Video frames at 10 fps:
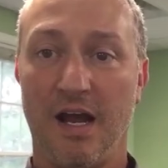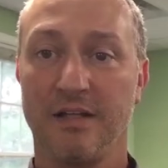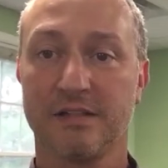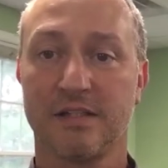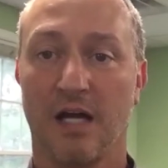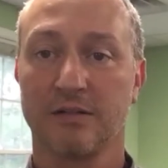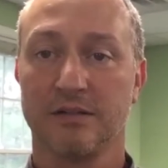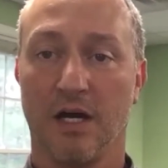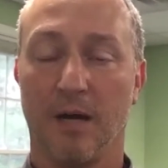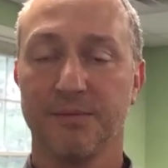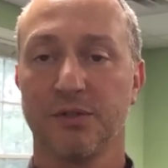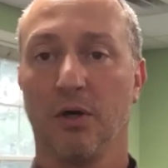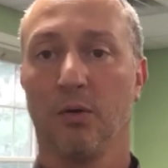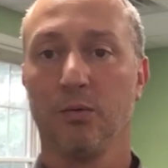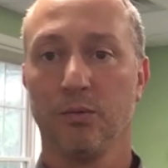Hey, this is Doctor Tom.
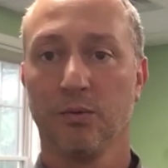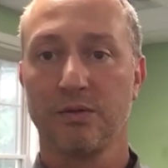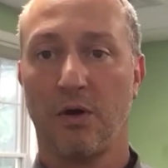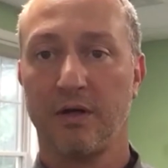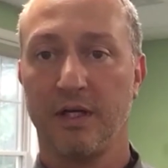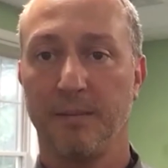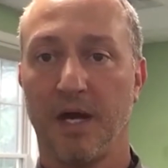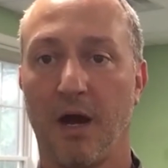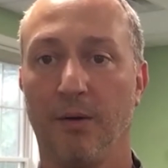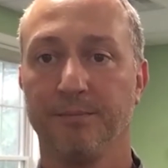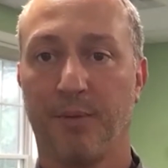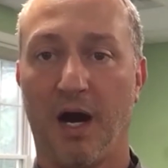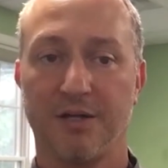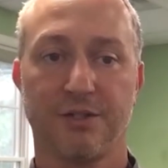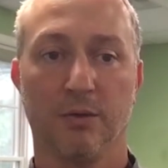So we're talking about
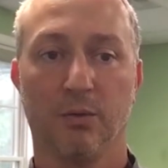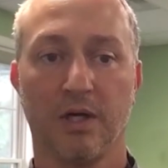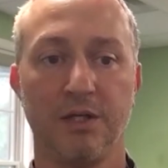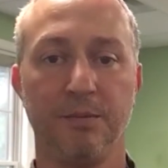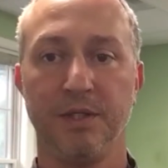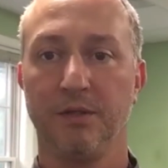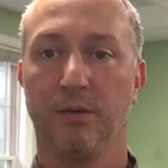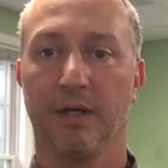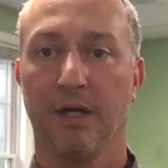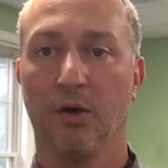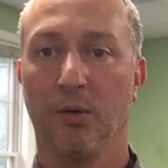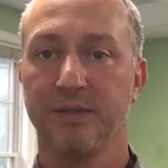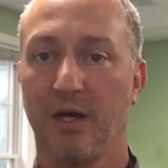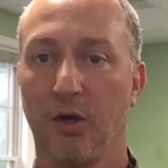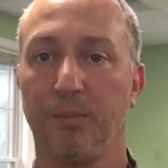posture. What can you be doing at home
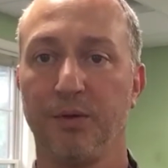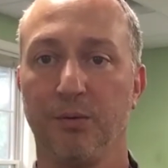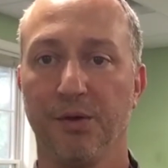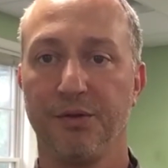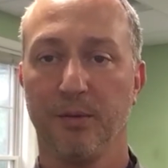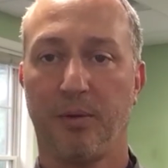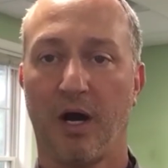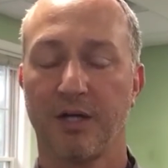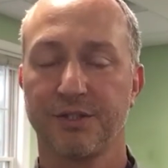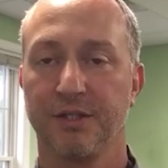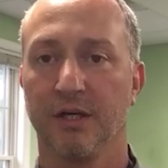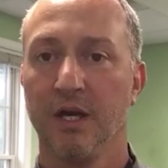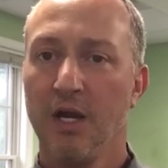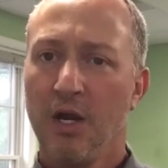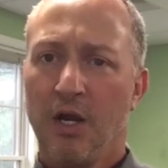to help you with your posture?
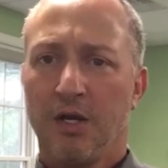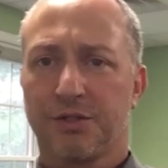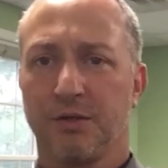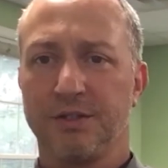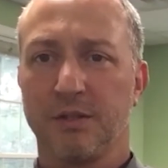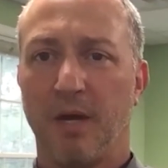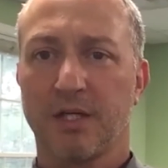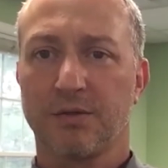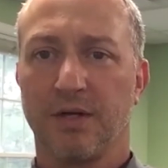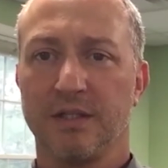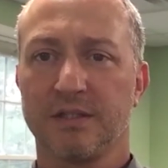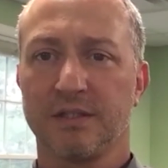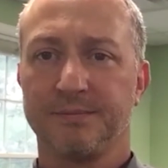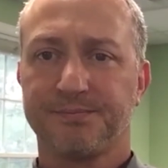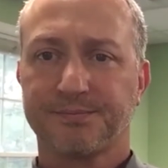Showed you some x-rays
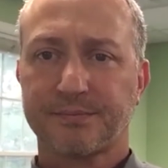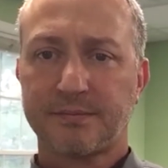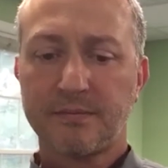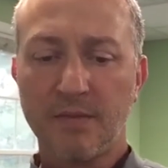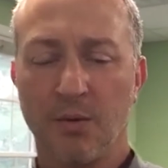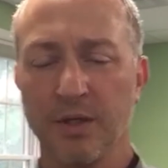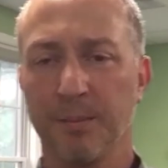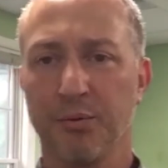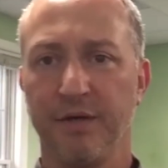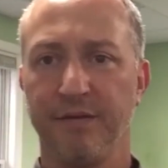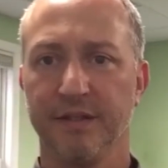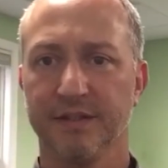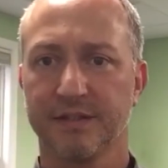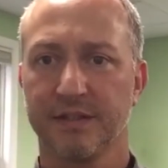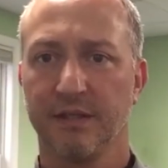on one of the
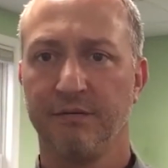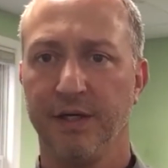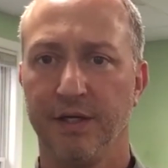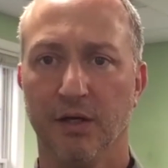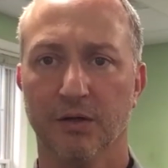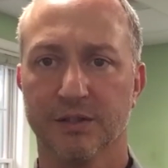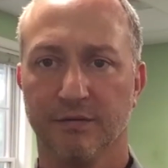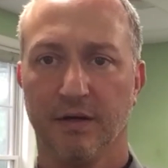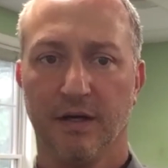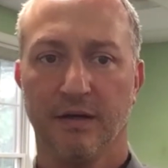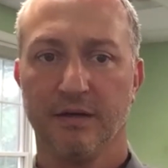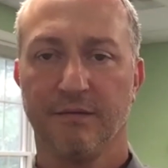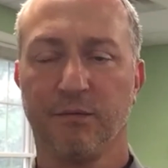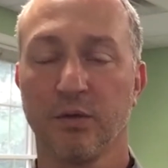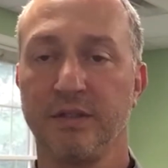previous videos of a
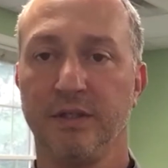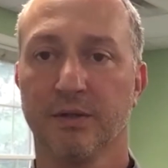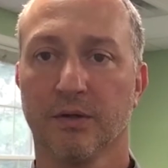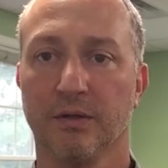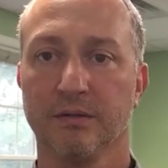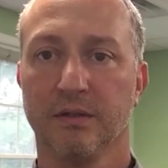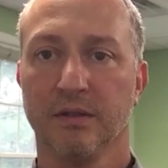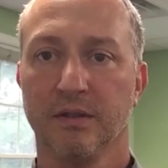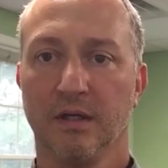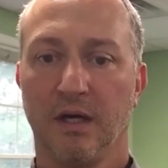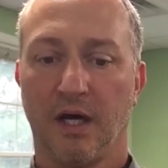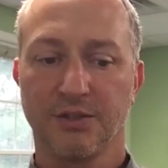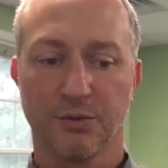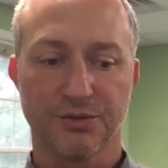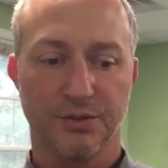fourteen-year-old high
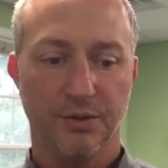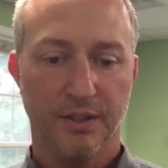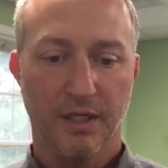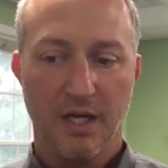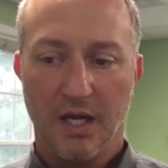school student.